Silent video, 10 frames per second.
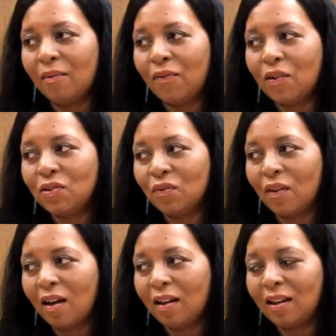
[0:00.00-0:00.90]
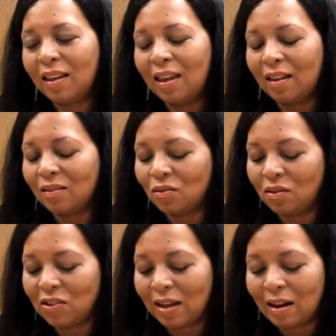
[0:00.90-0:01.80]
first of all, again,
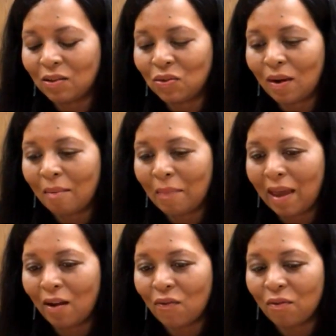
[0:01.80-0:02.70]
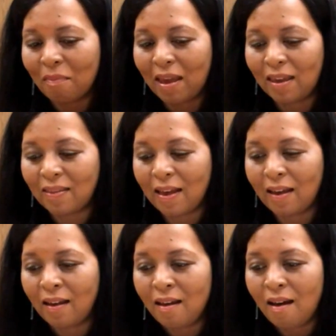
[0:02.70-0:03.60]
shout out to our mayor for making
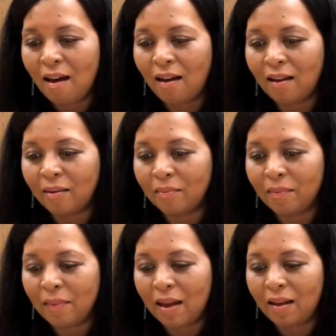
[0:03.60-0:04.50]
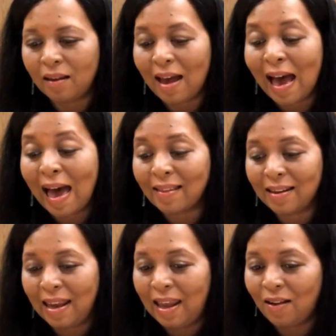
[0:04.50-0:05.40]
that a
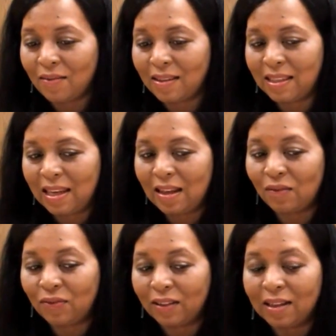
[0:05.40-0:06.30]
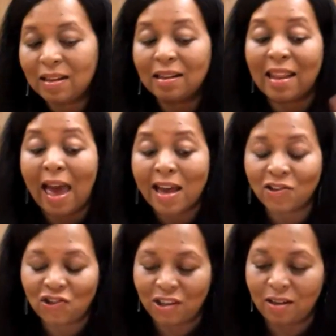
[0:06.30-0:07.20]
holiday here in the city of Flint
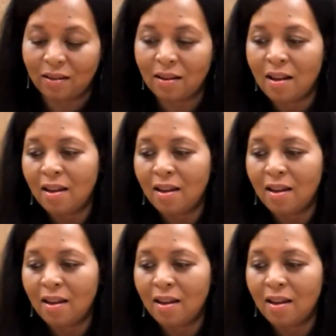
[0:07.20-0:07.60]
last year.